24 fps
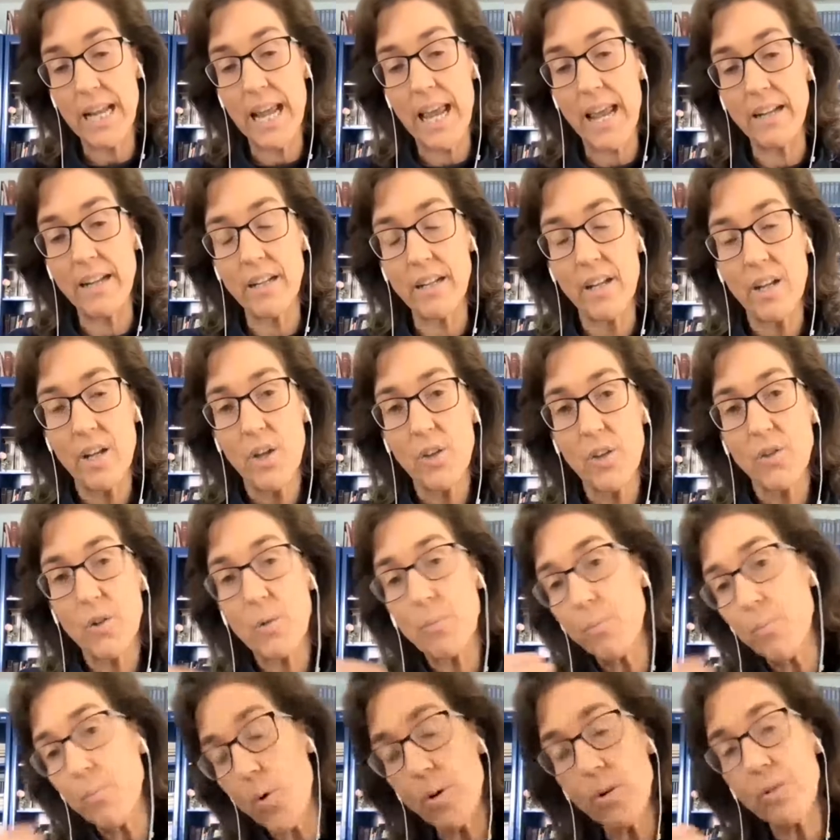And the
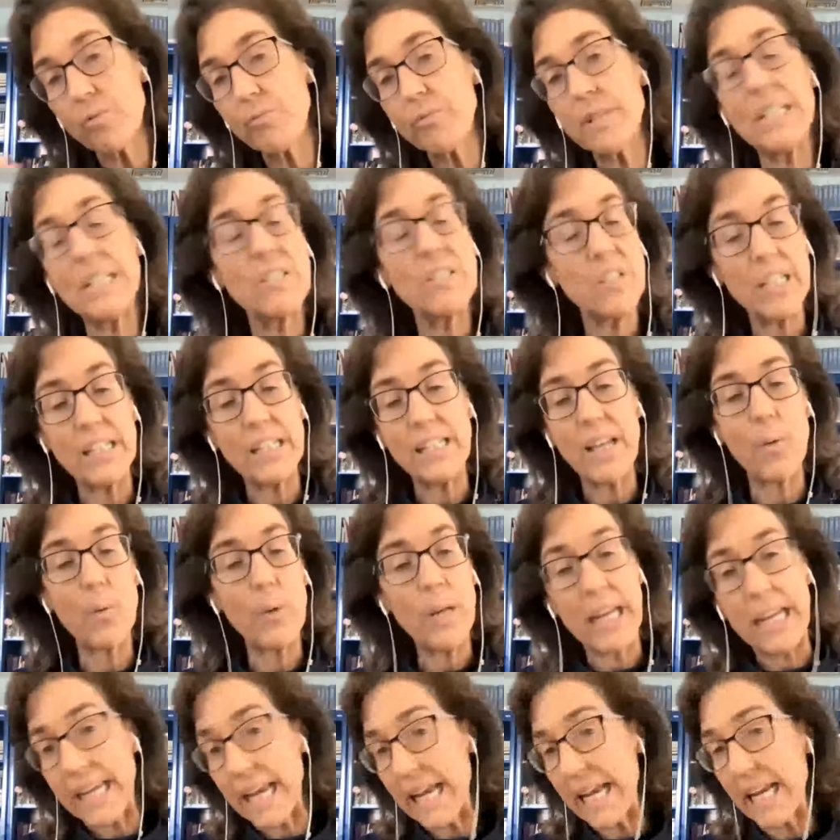moral reasoning that we
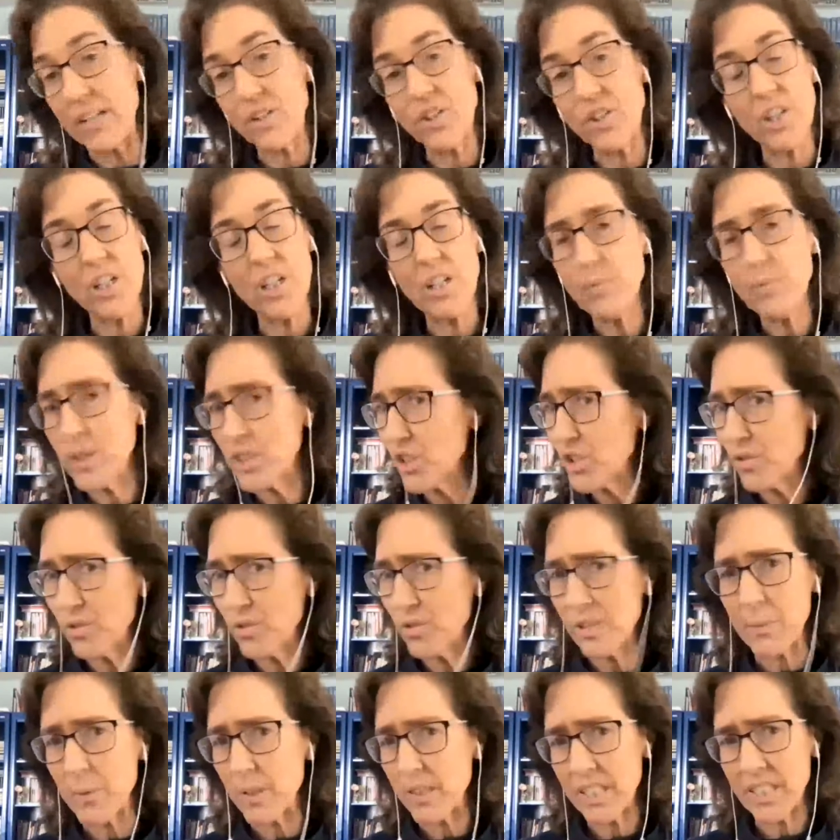engage in, which is
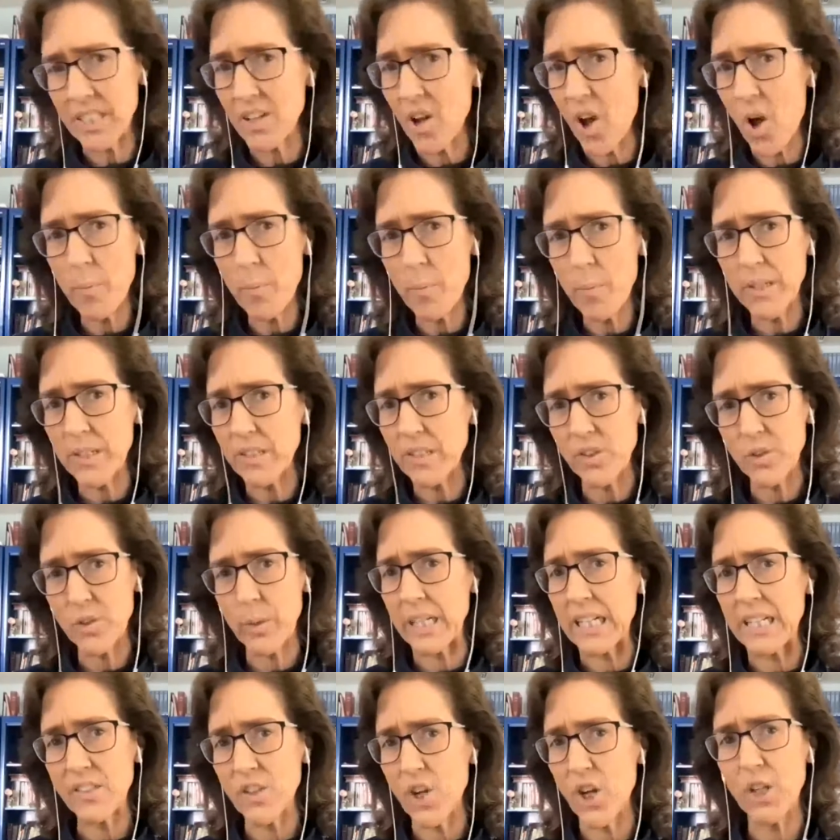really what the Talmud is doing in
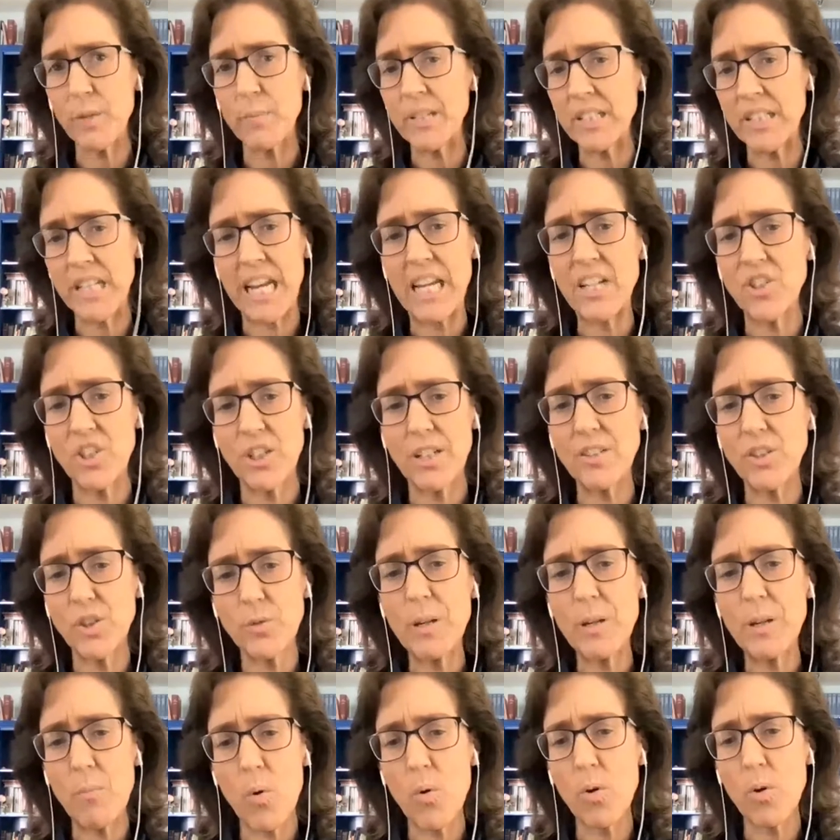its argumentation, is
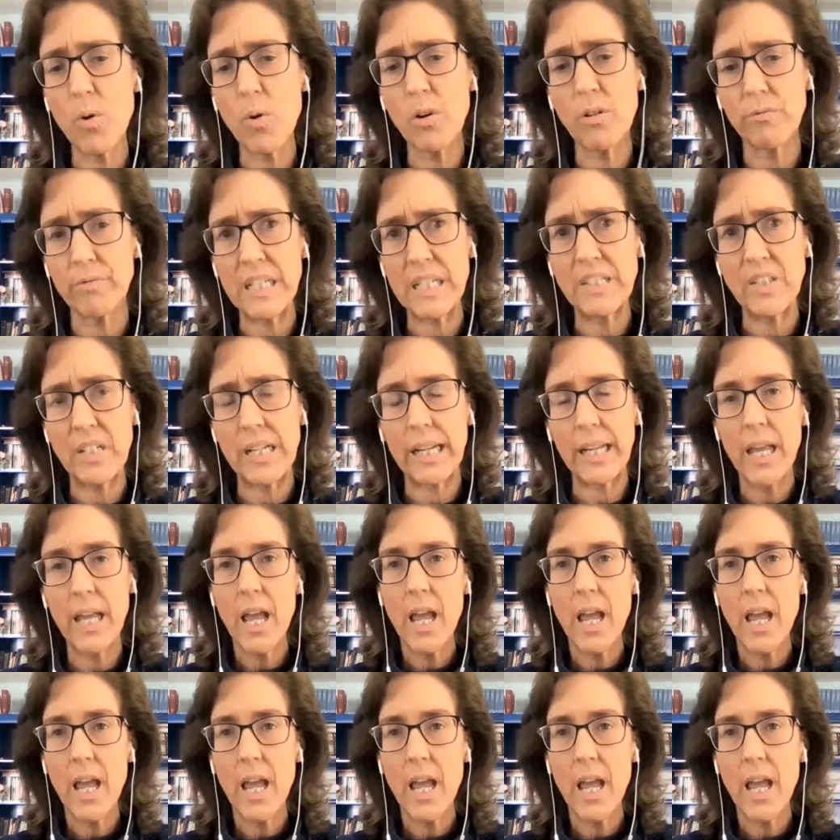doing moral reasoning.